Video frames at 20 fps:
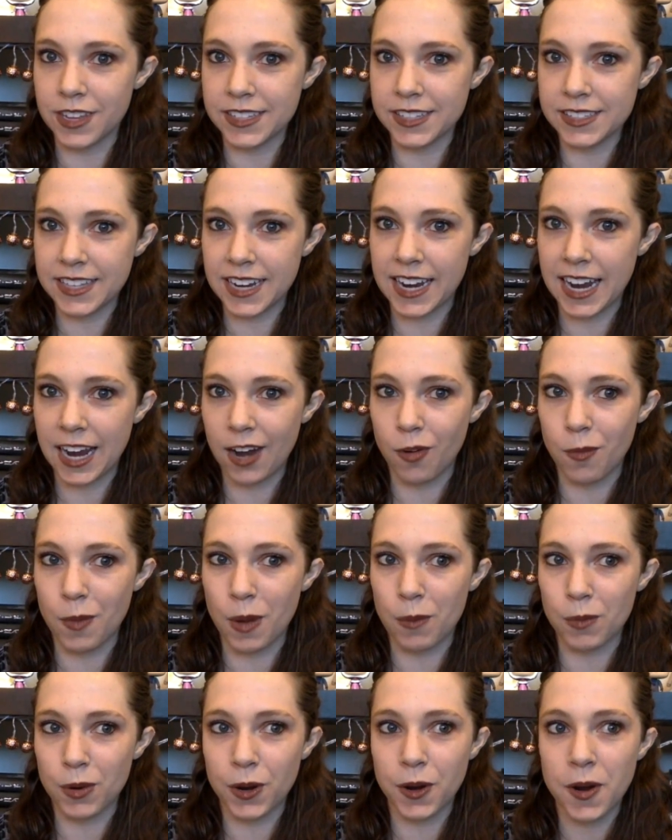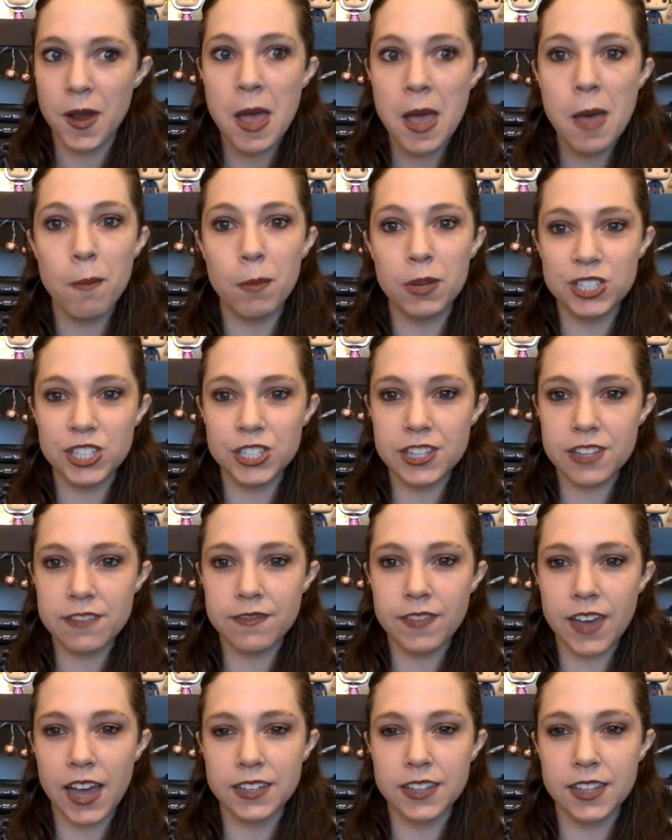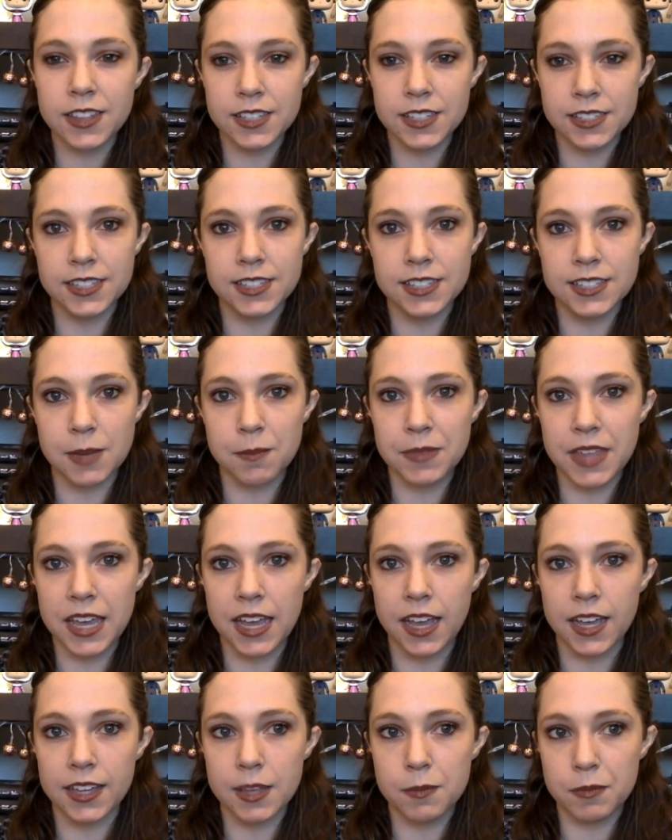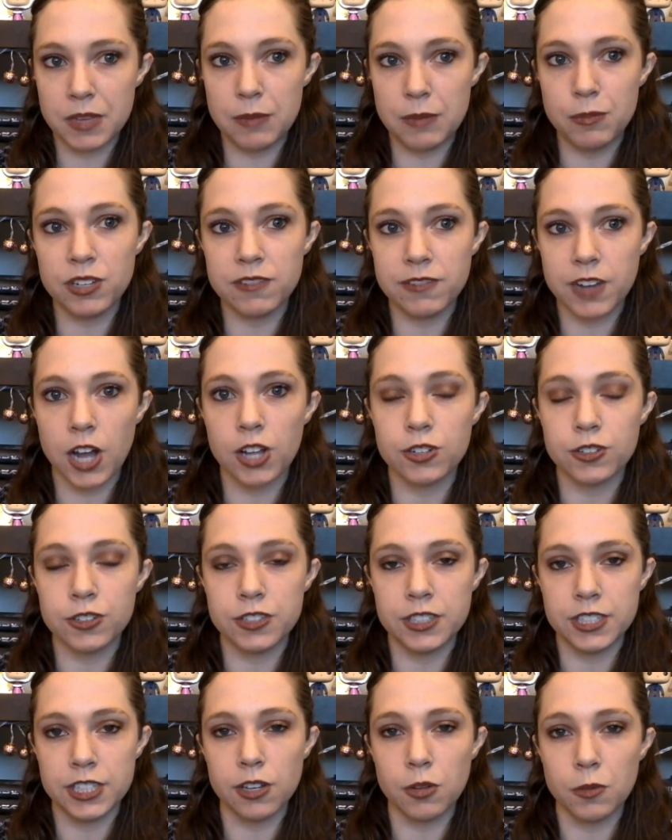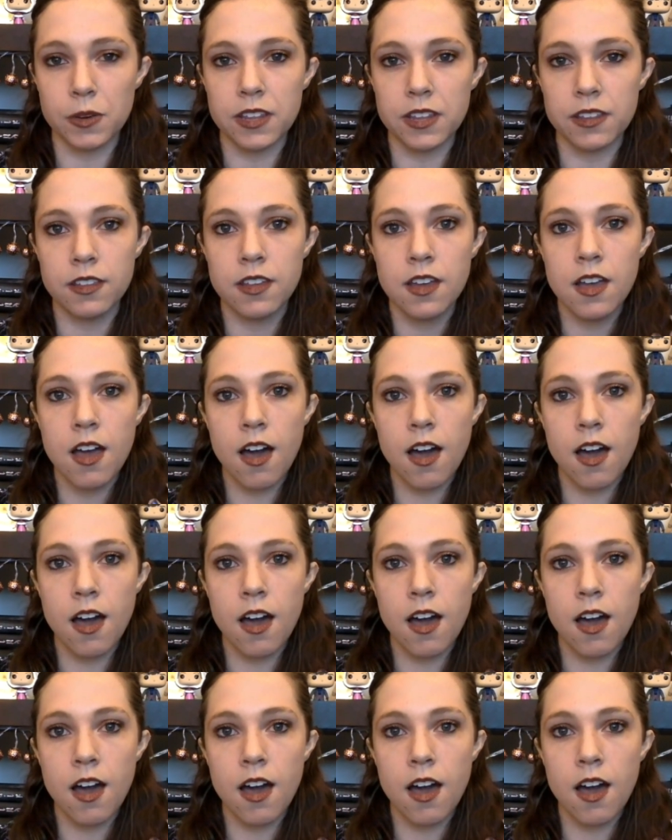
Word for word: things that I can't remember, but just the fact that this is something that people of color deal with